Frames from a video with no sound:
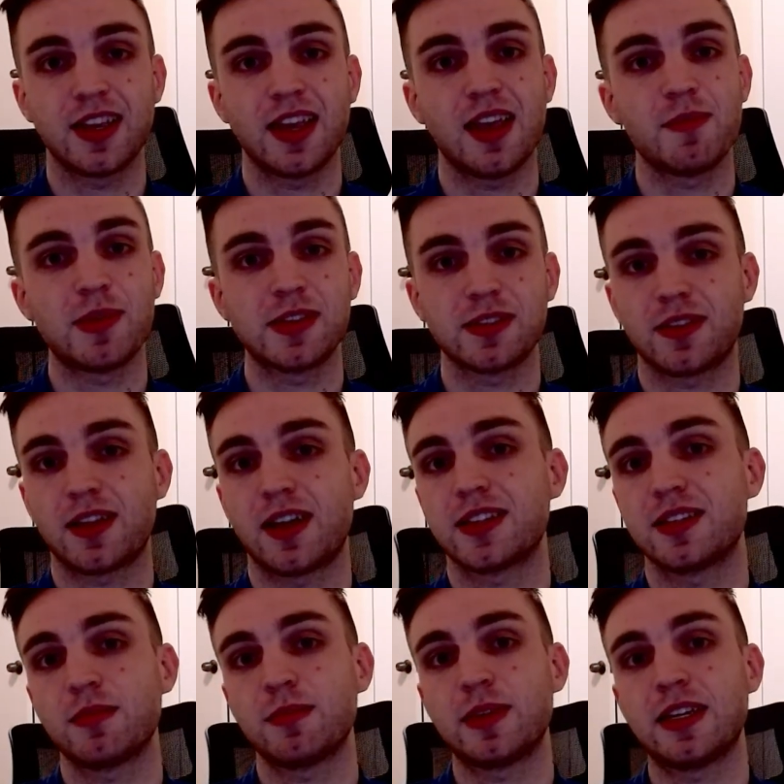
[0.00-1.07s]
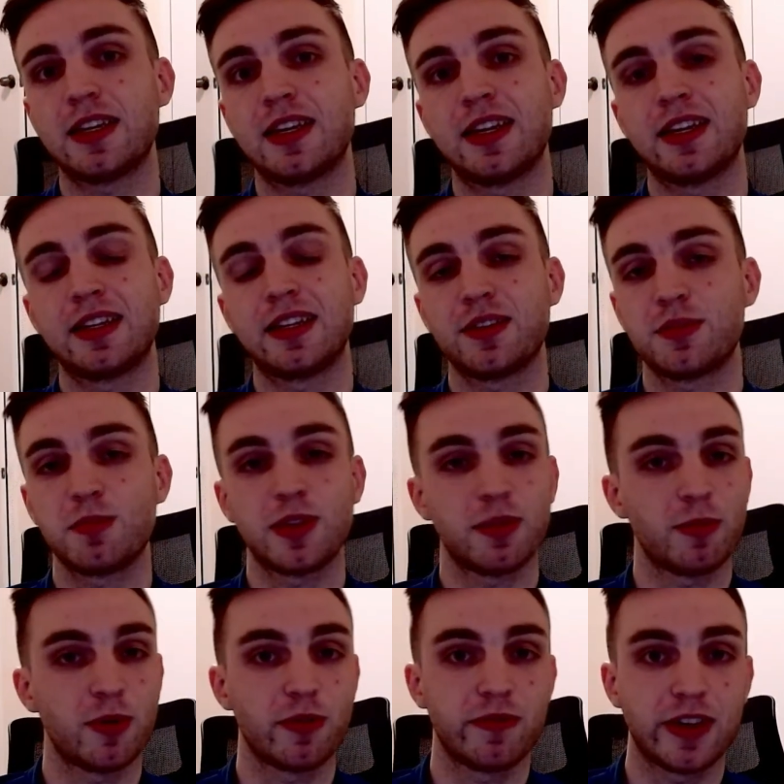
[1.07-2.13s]
It means a lot to me and gives me the
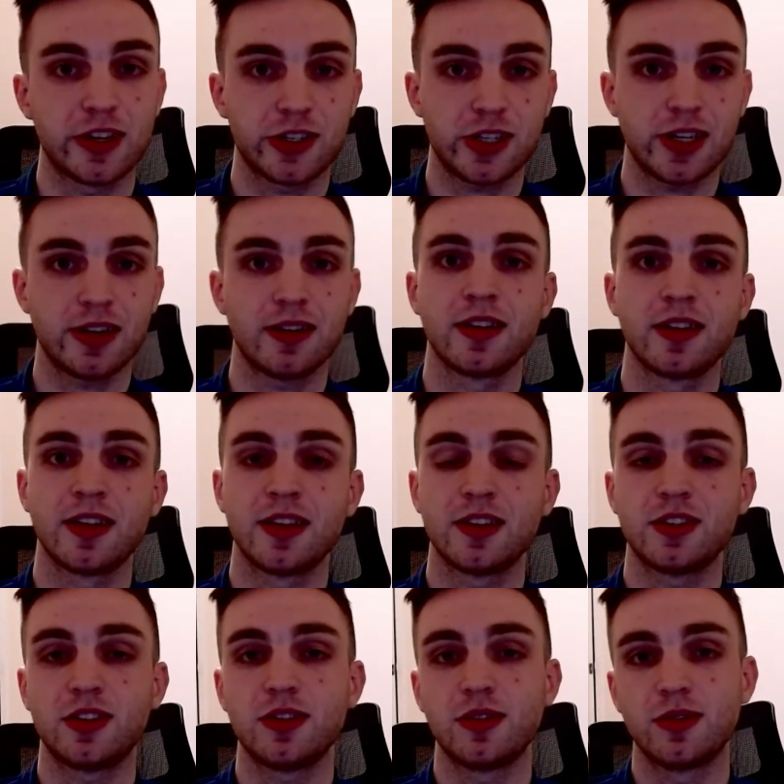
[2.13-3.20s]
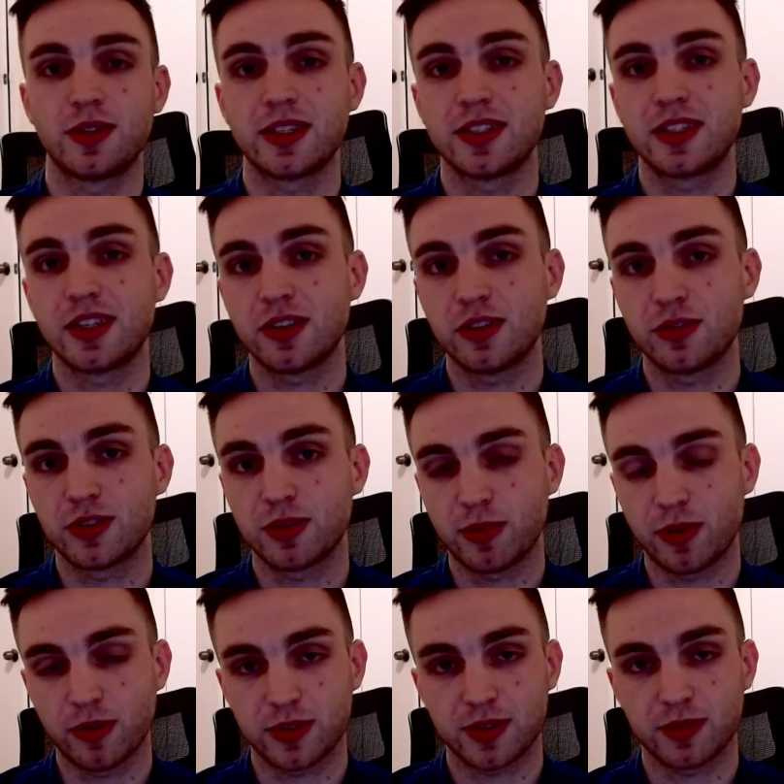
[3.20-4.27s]
motivation to continue to
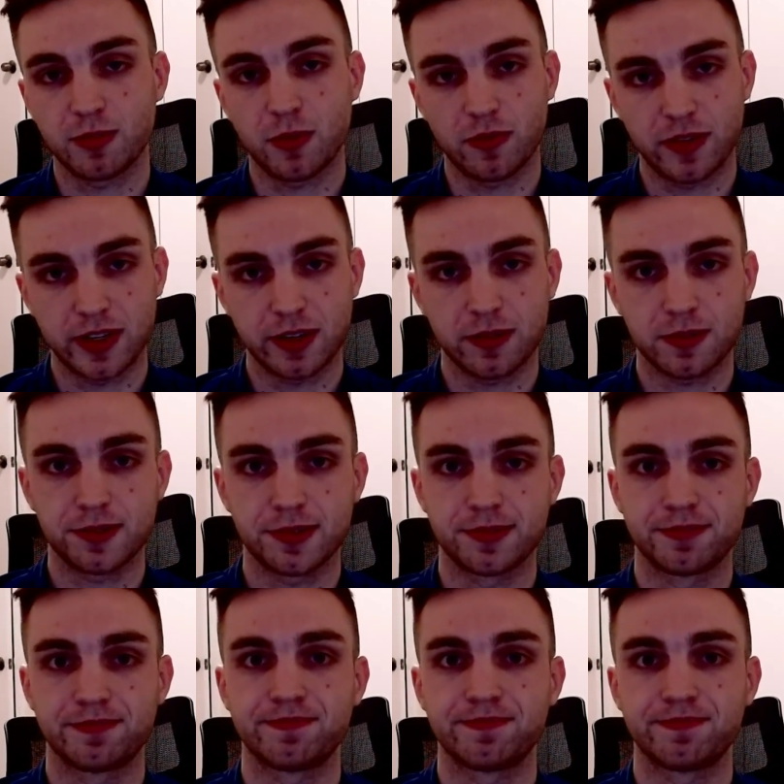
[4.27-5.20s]
post more videos.